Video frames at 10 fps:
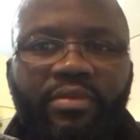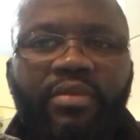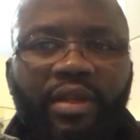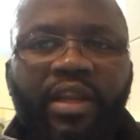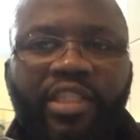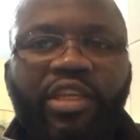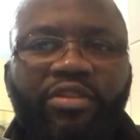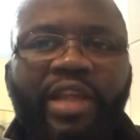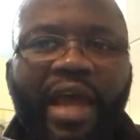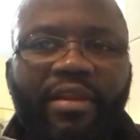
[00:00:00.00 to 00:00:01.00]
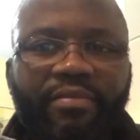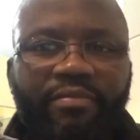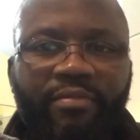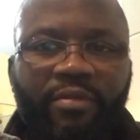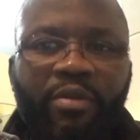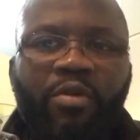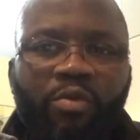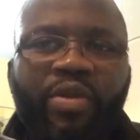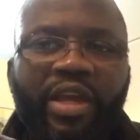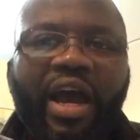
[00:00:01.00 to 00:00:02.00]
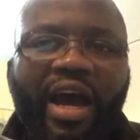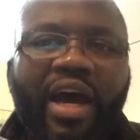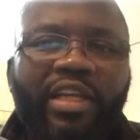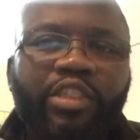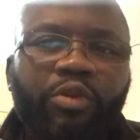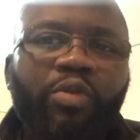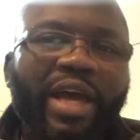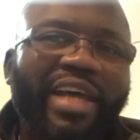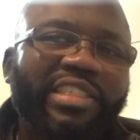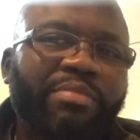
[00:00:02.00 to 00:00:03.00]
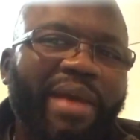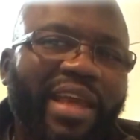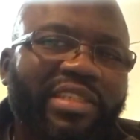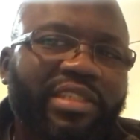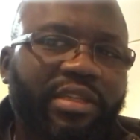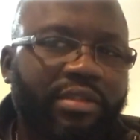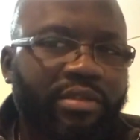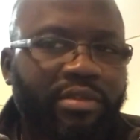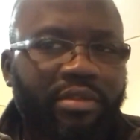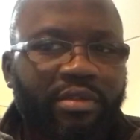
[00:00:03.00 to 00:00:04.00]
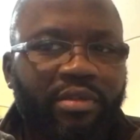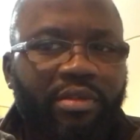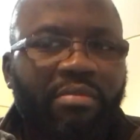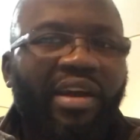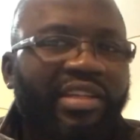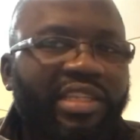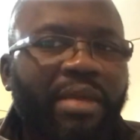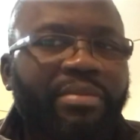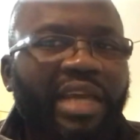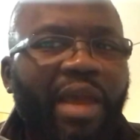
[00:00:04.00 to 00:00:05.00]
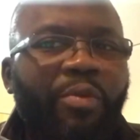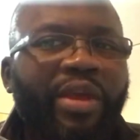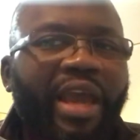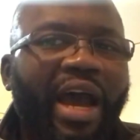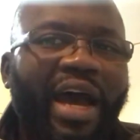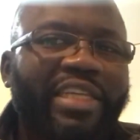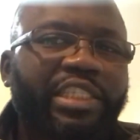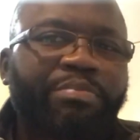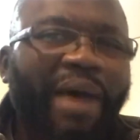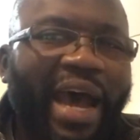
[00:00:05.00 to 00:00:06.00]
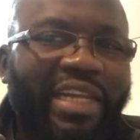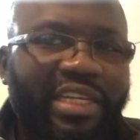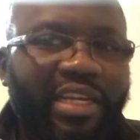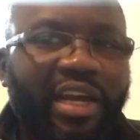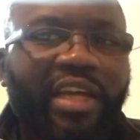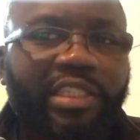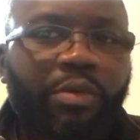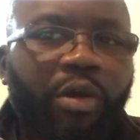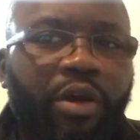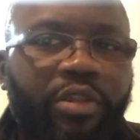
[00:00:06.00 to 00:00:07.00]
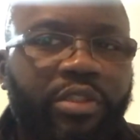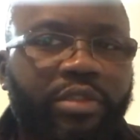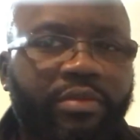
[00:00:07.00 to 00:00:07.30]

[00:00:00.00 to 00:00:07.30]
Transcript: Listen to that. We are as good as the best. But at the same time, we are as bad as the worst.